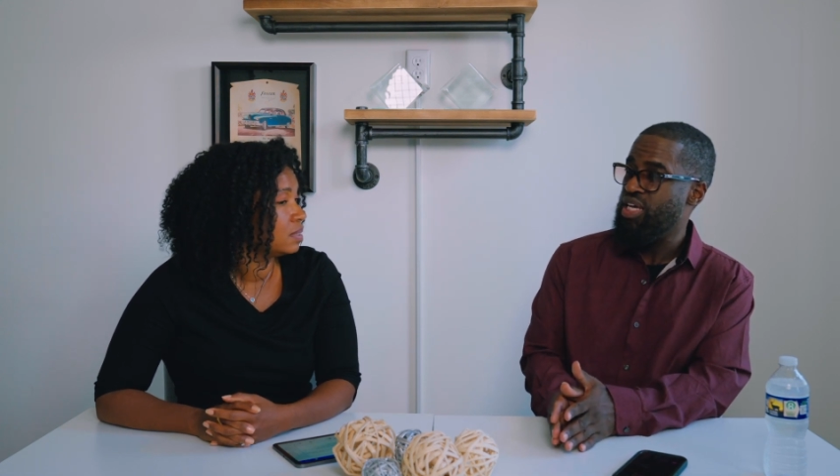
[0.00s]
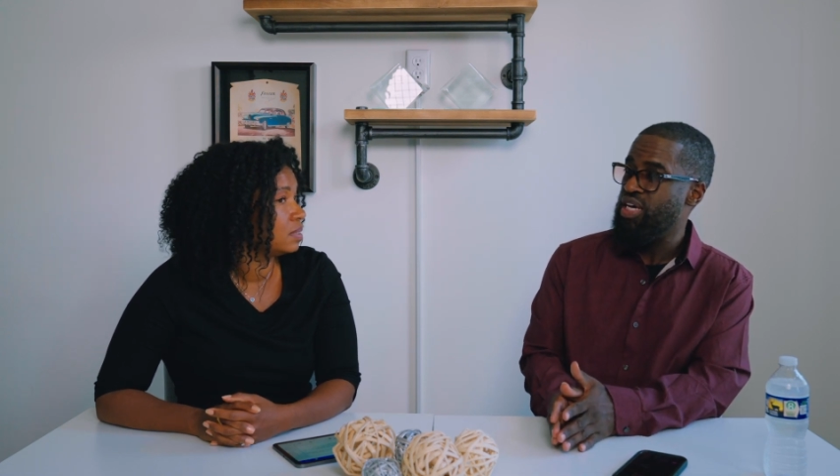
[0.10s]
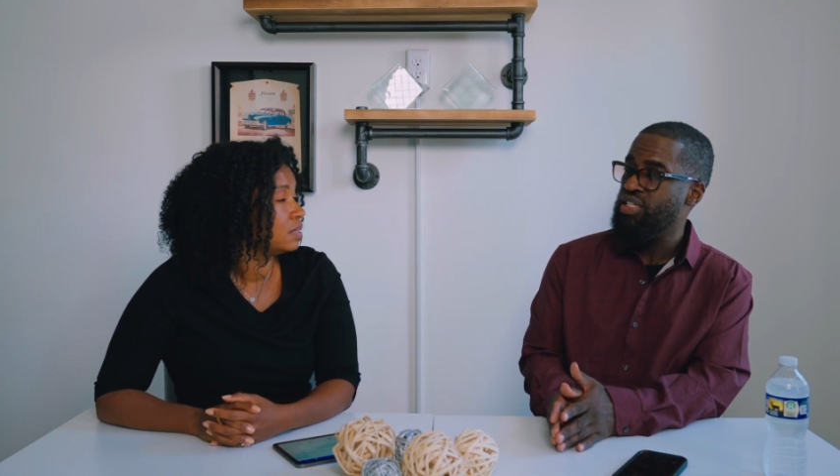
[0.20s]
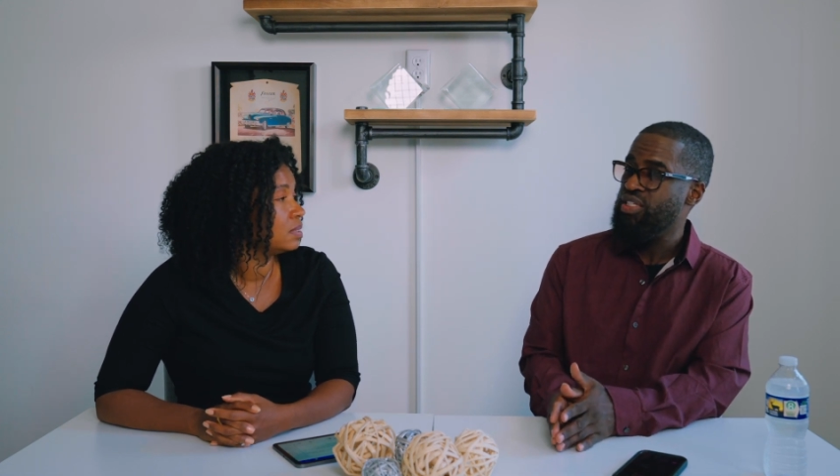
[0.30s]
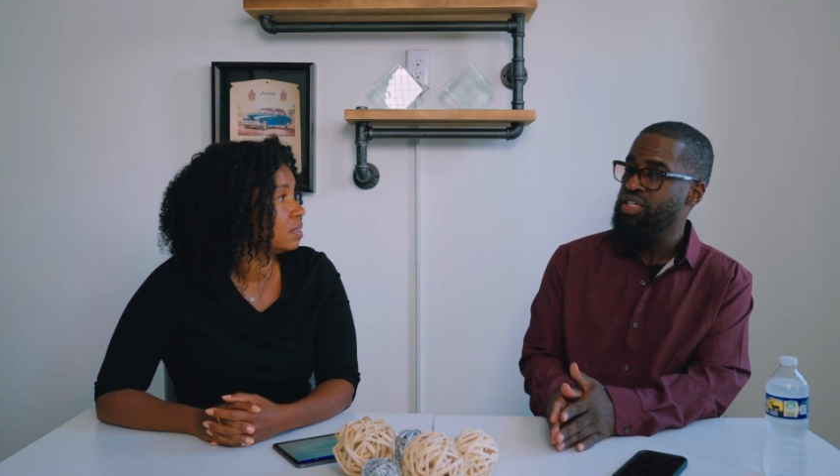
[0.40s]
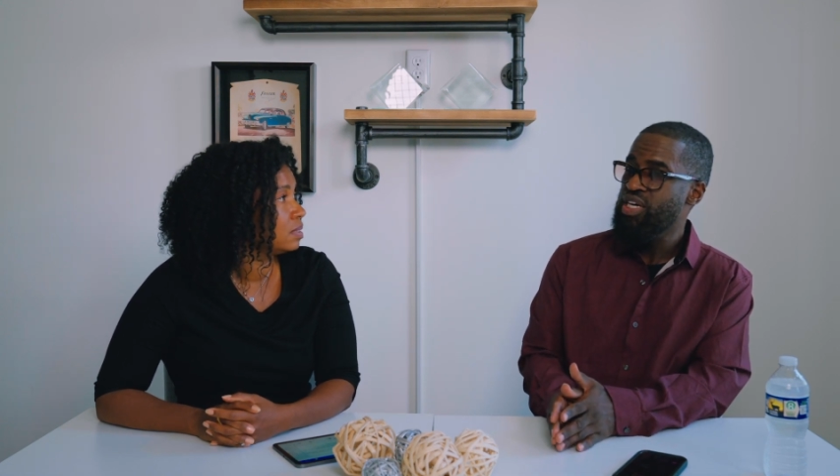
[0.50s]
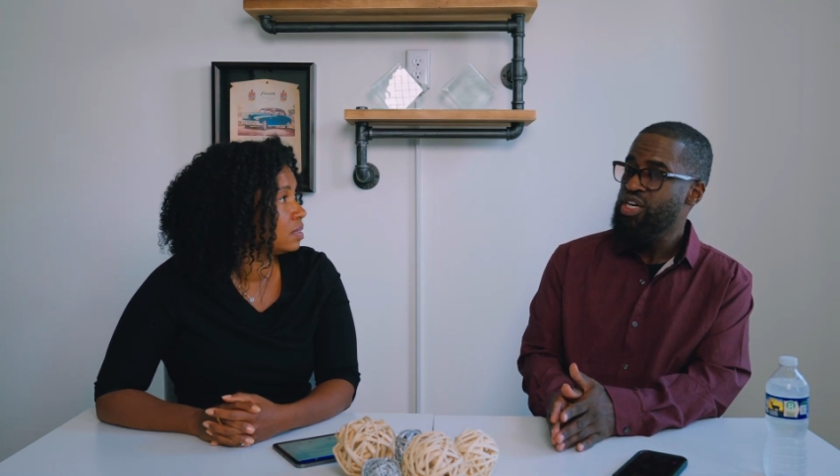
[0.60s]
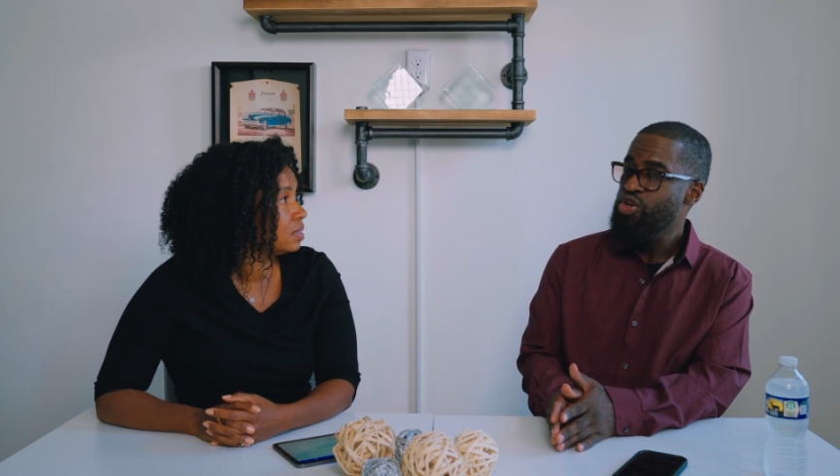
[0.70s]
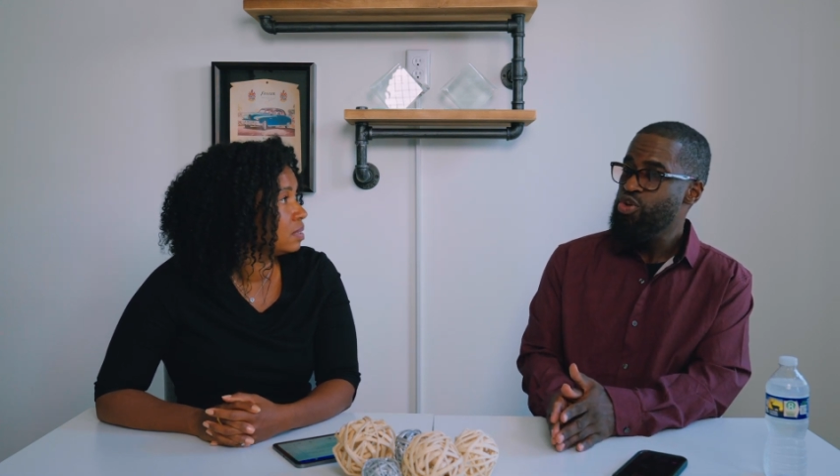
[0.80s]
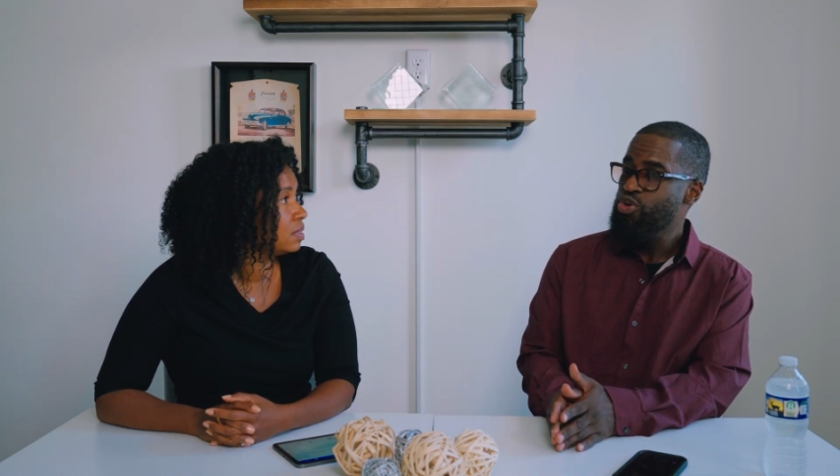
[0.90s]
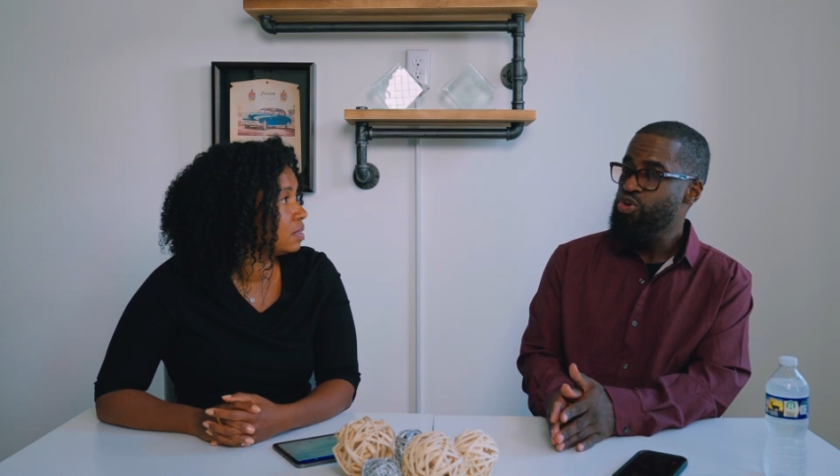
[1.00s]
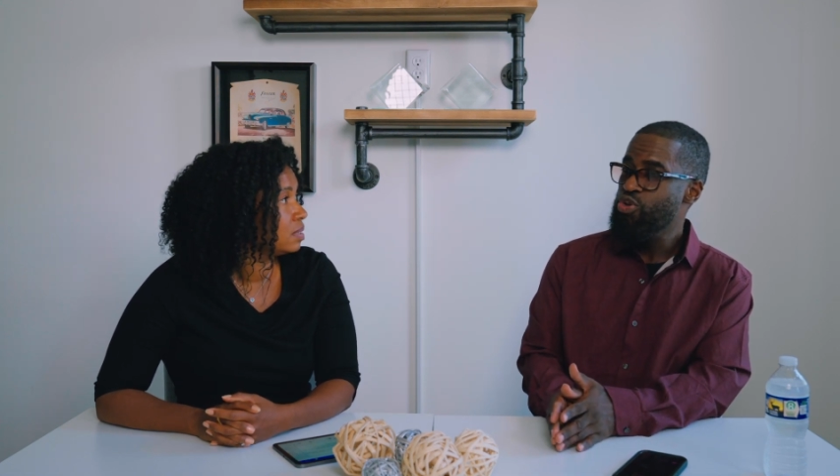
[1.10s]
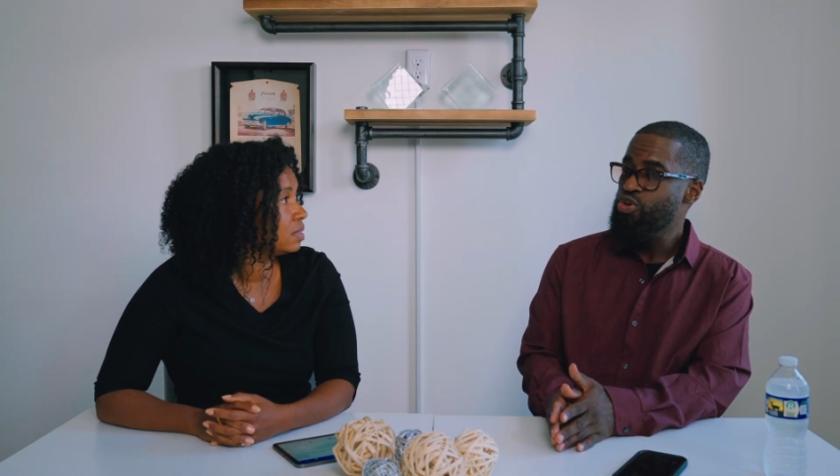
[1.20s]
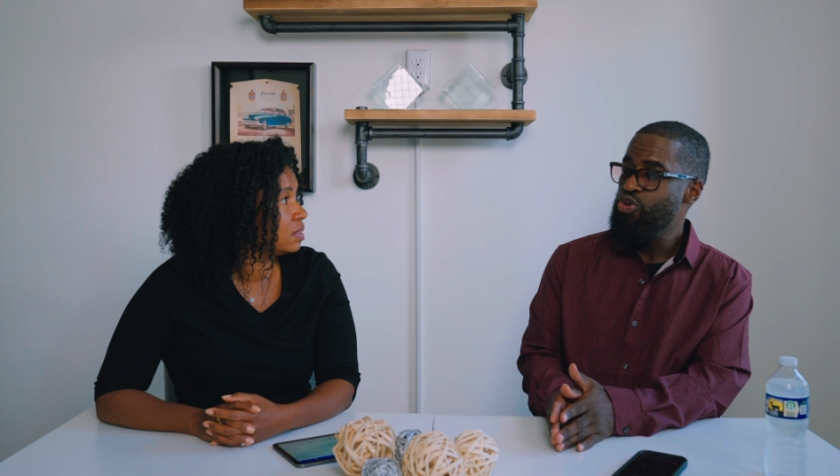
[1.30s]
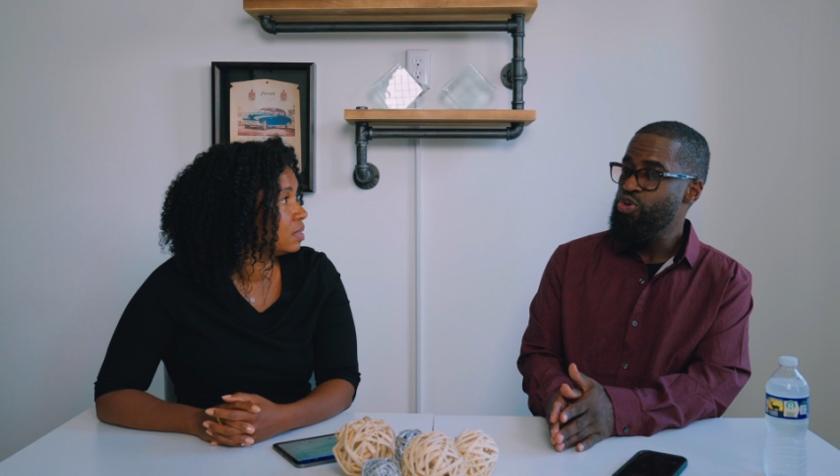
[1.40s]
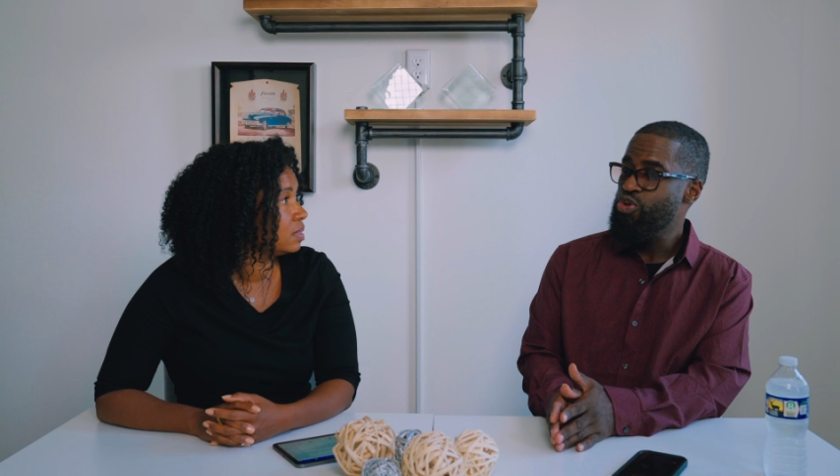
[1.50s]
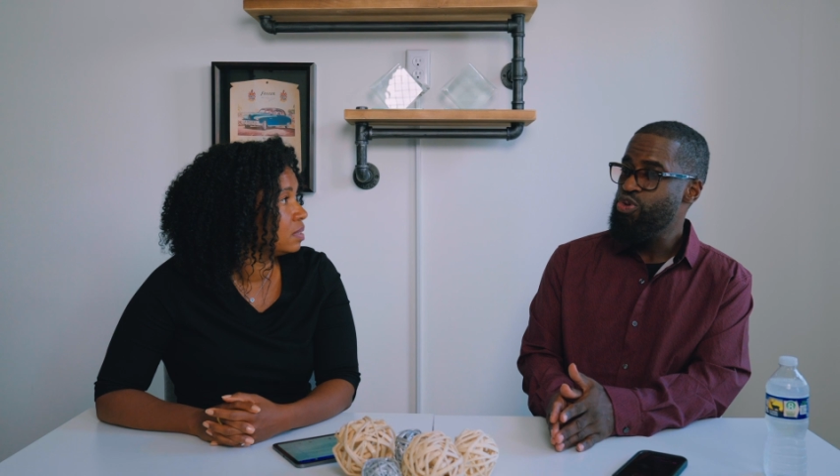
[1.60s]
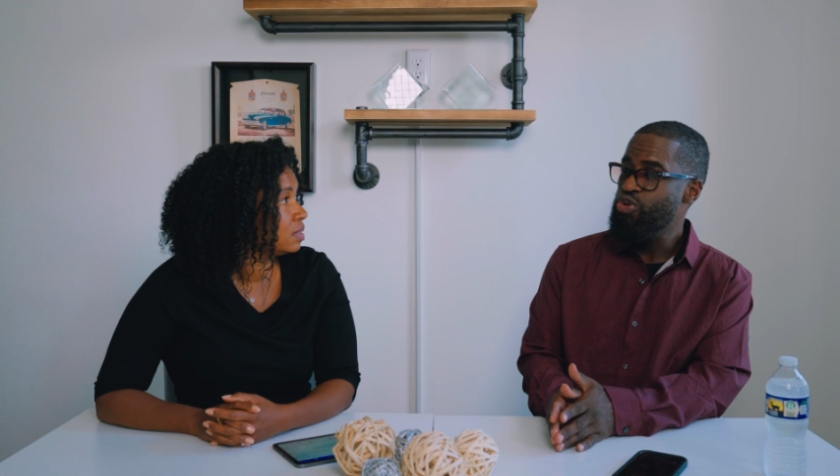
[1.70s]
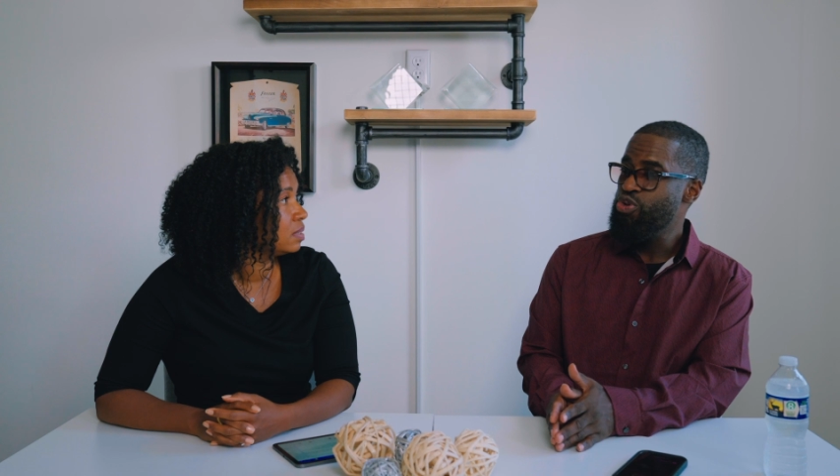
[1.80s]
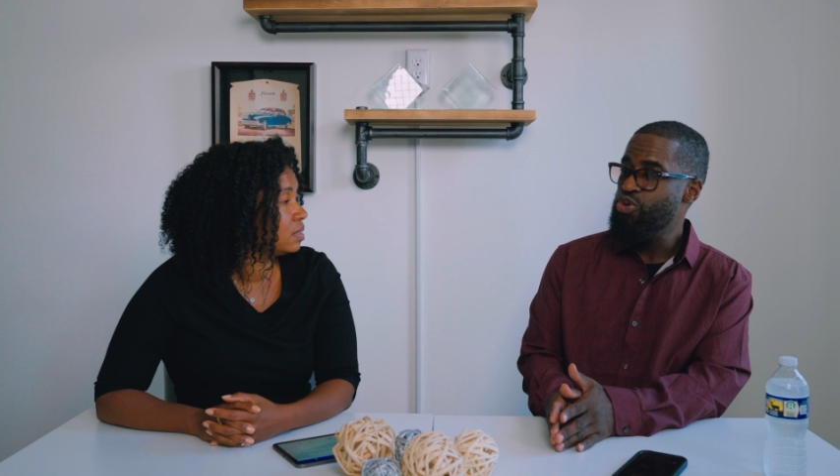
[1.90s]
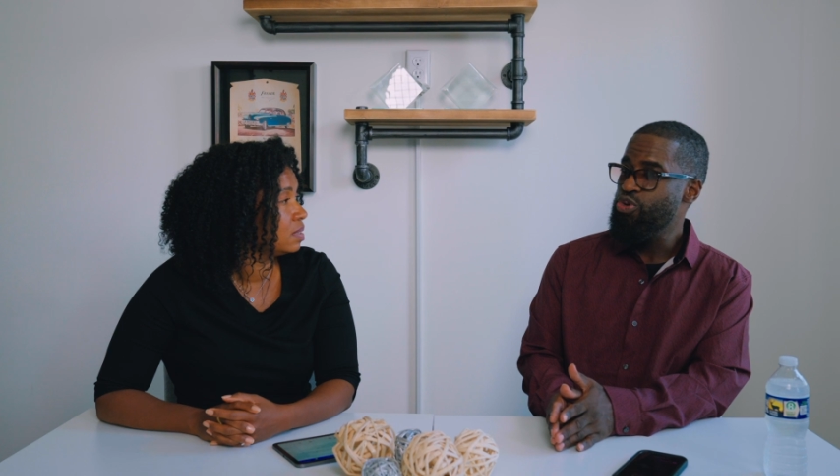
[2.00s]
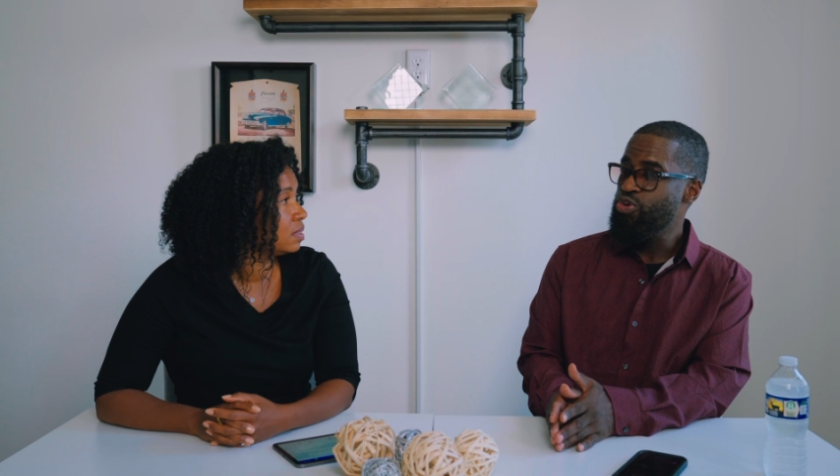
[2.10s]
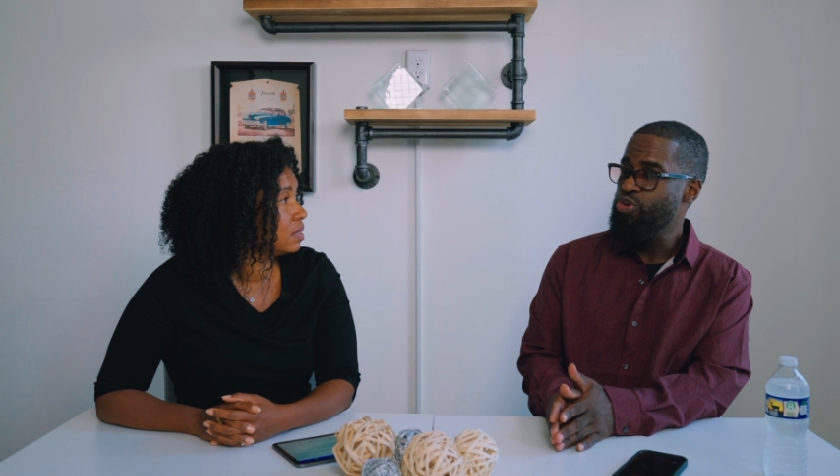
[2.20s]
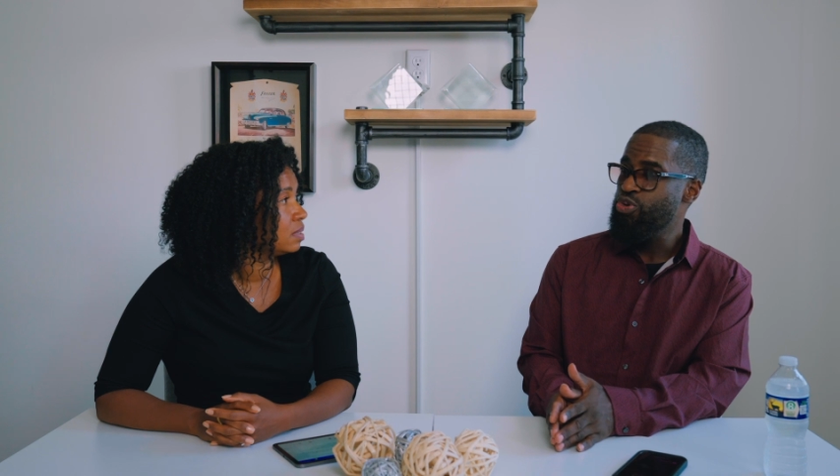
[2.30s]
then you